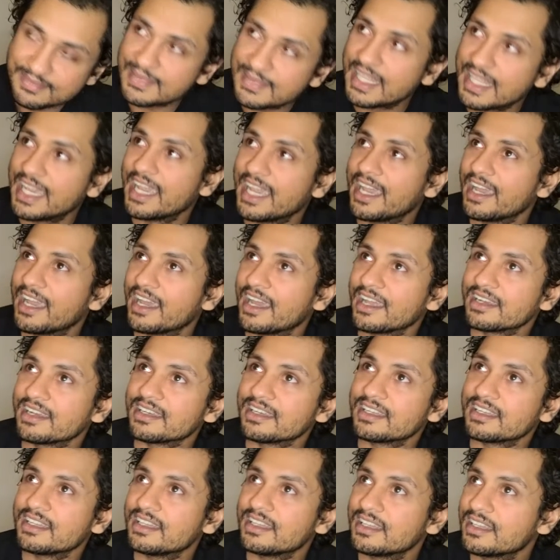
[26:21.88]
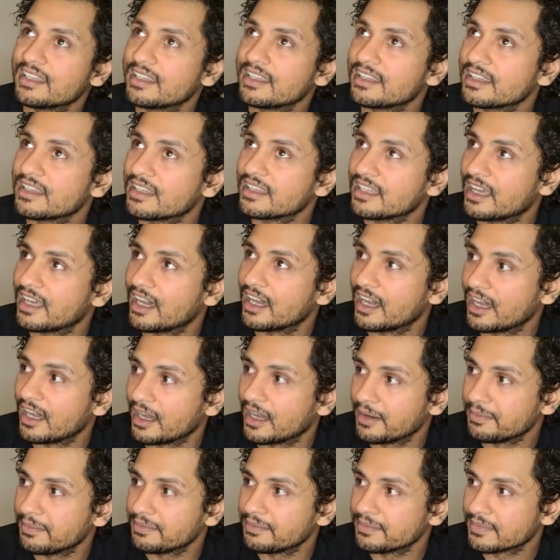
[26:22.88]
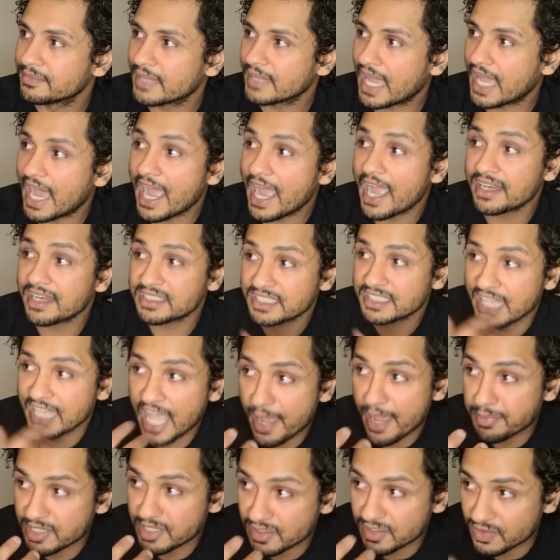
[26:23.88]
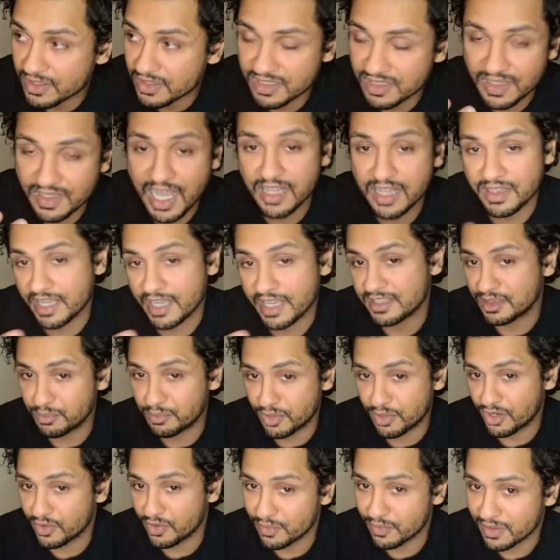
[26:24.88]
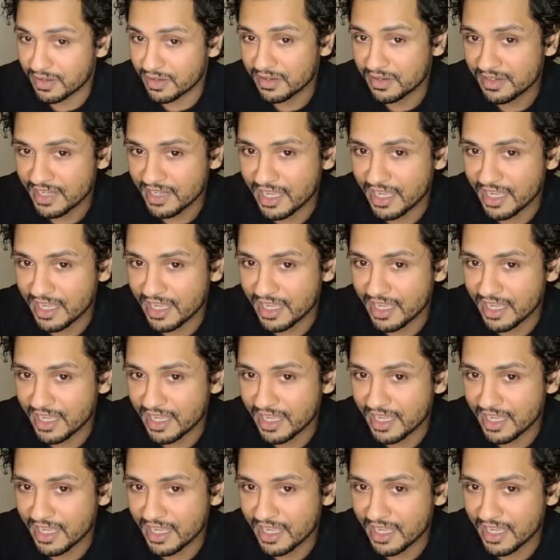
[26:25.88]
And I actually happened to look a lot like the murderer,